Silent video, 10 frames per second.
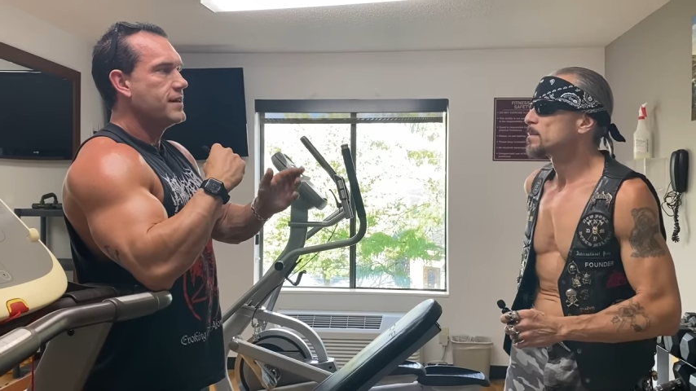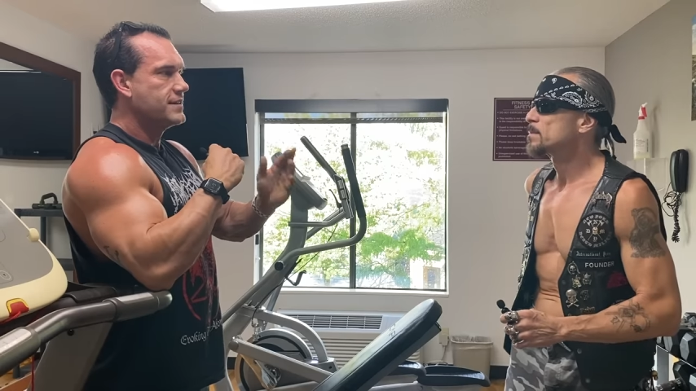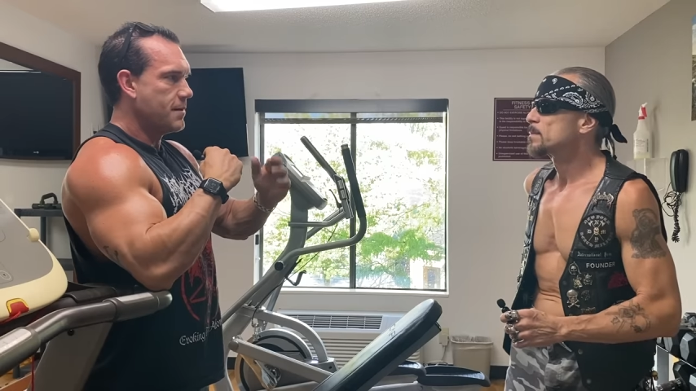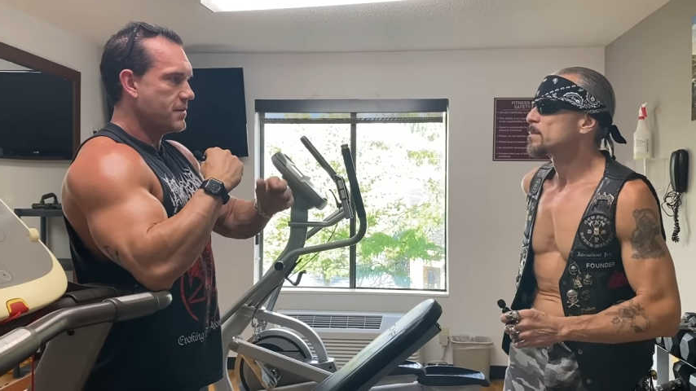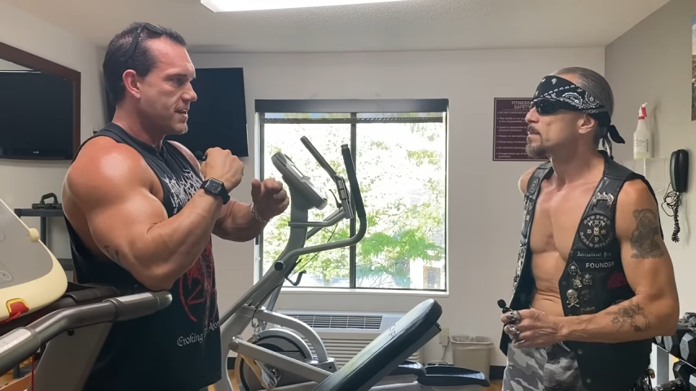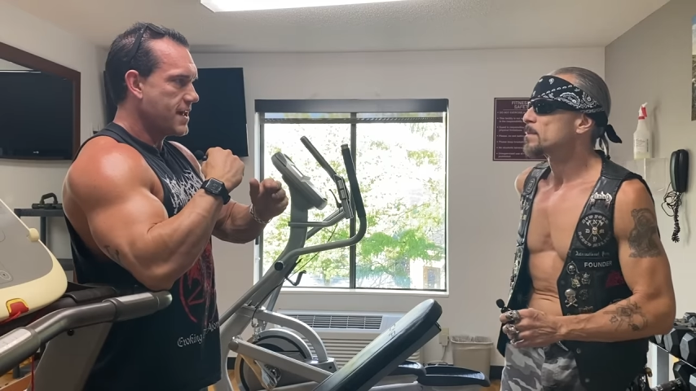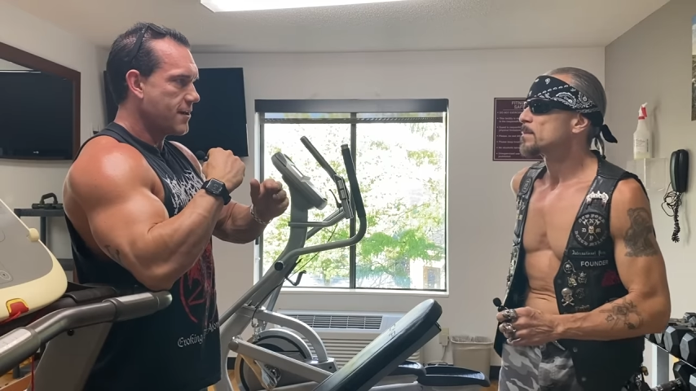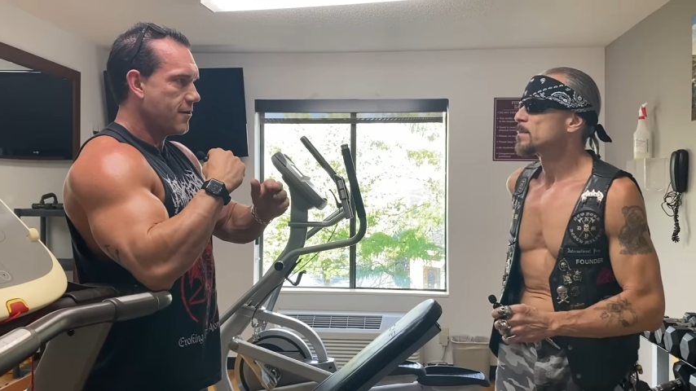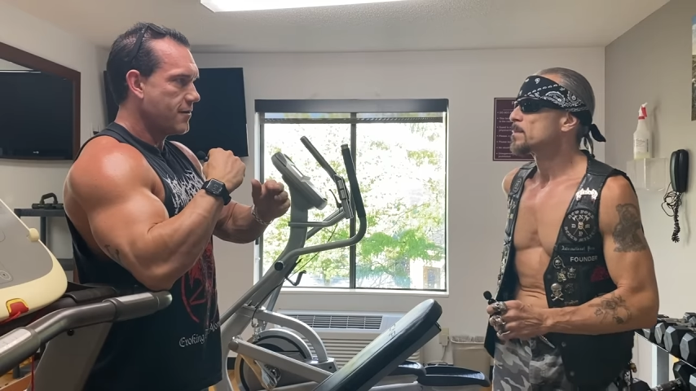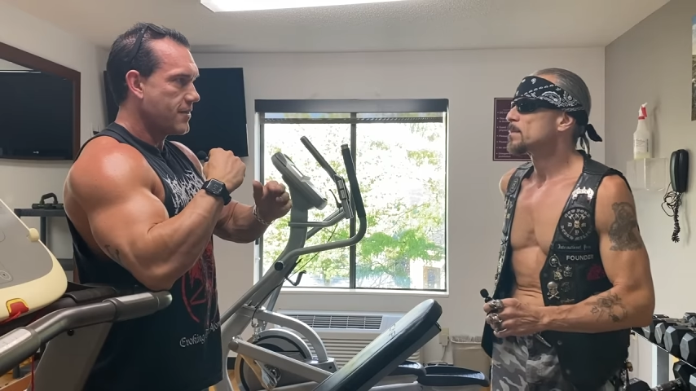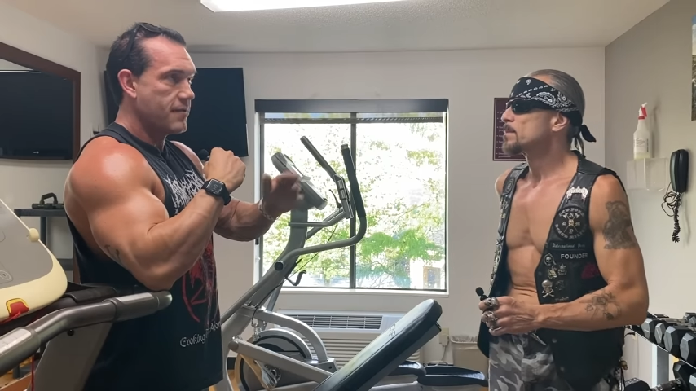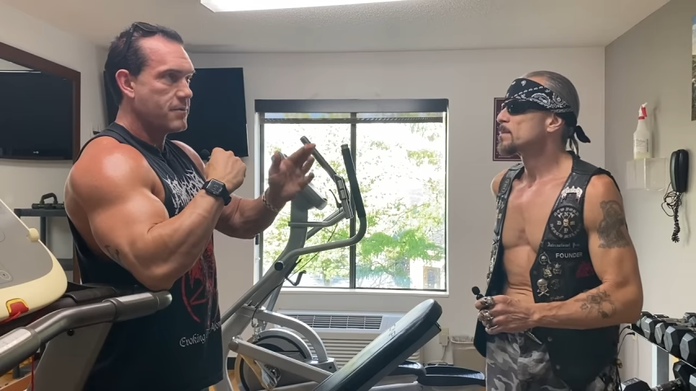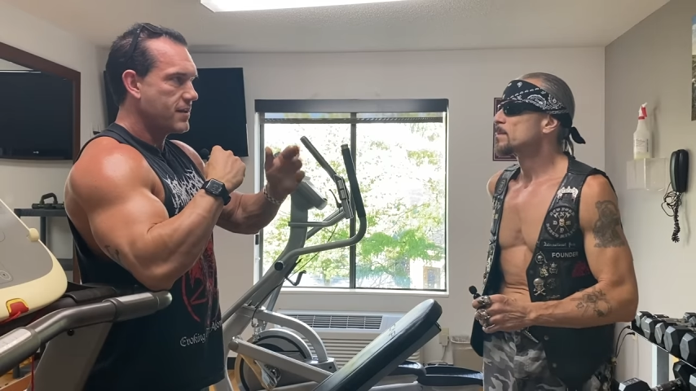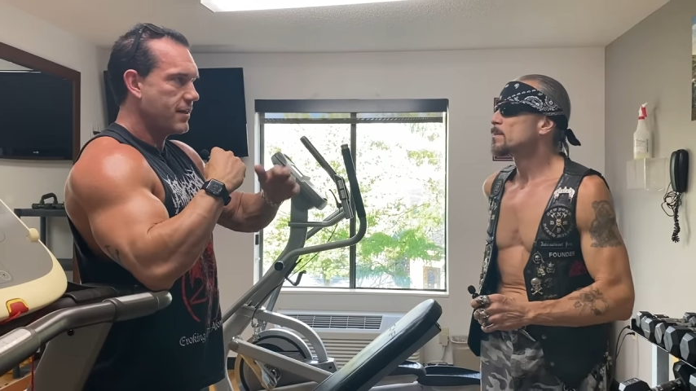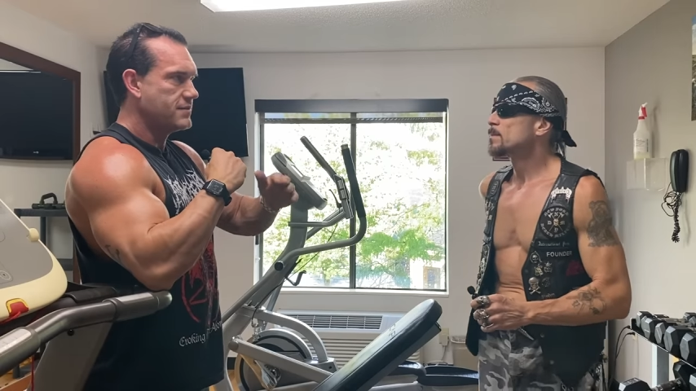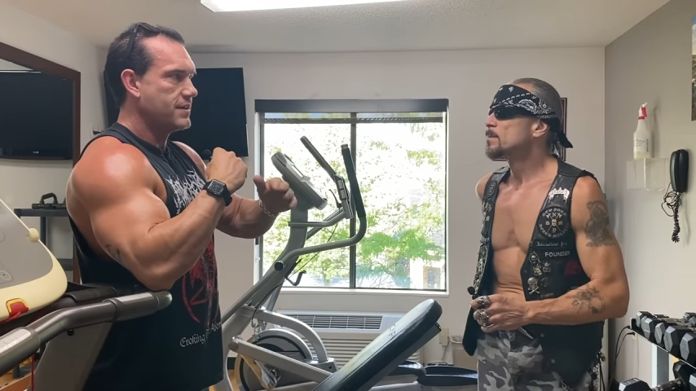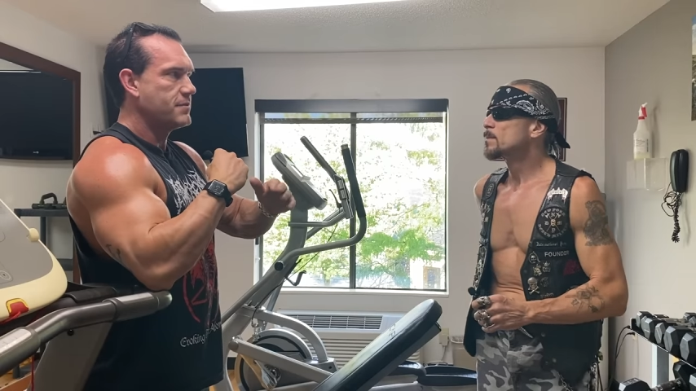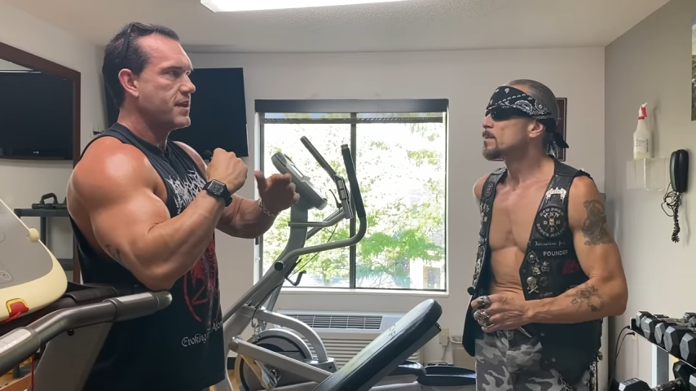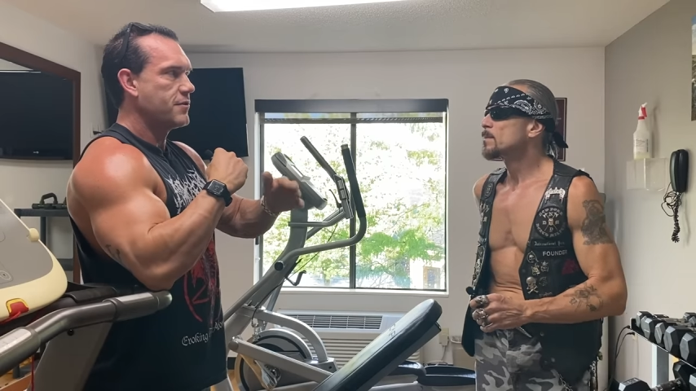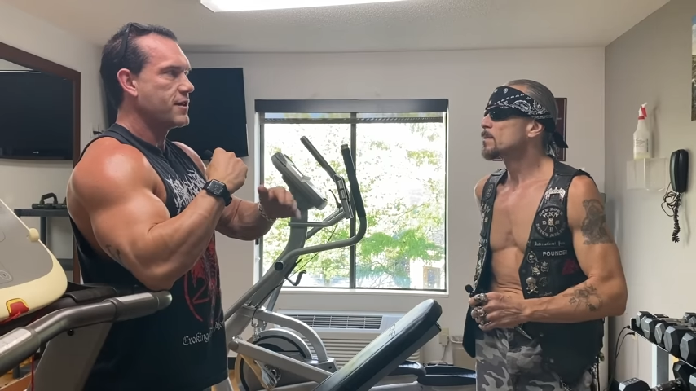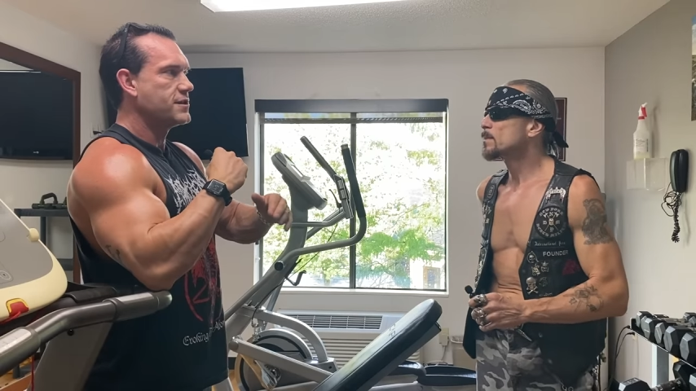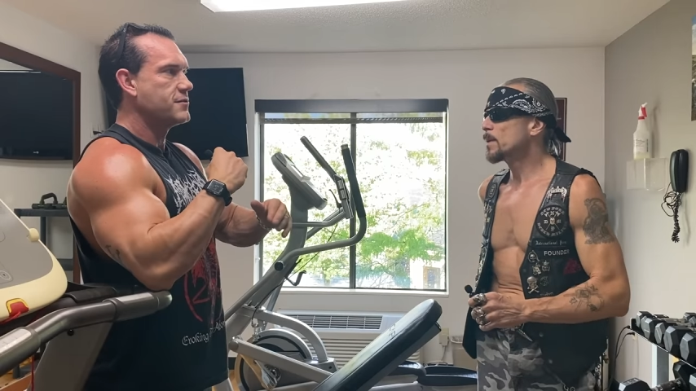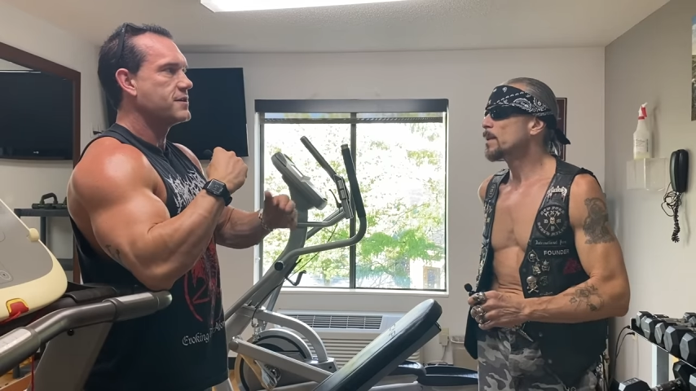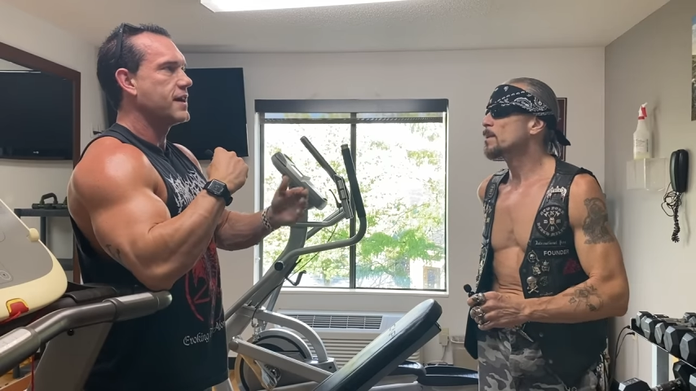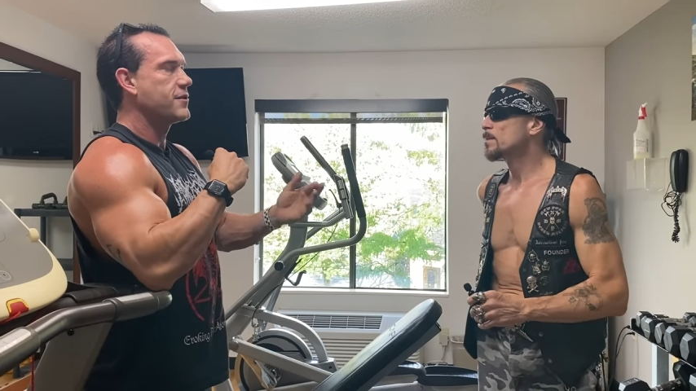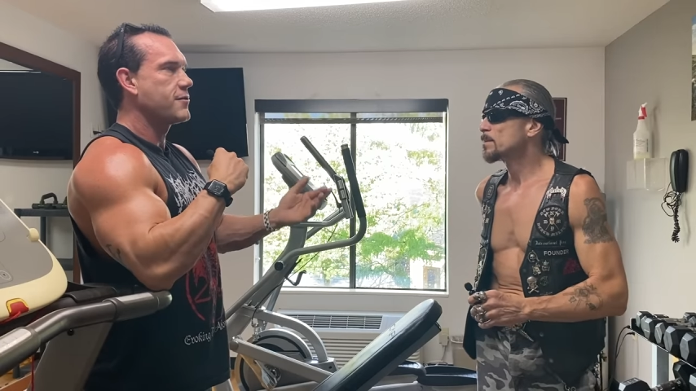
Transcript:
Speaker 1: is Impetigo. Everybody loves them, but they have long intros. And